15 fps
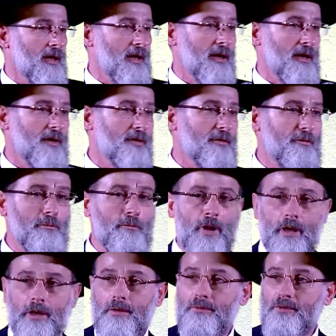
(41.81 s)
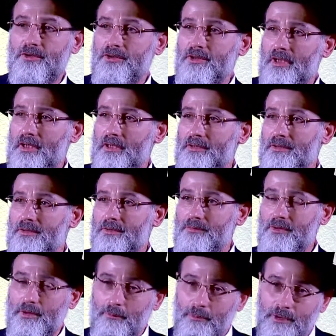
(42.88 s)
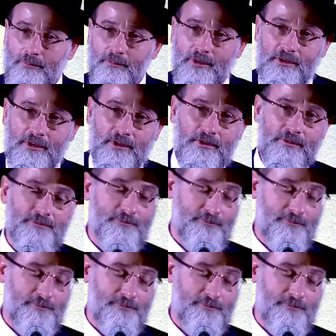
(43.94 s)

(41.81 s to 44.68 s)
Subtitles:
and the remarkable sense of commitment.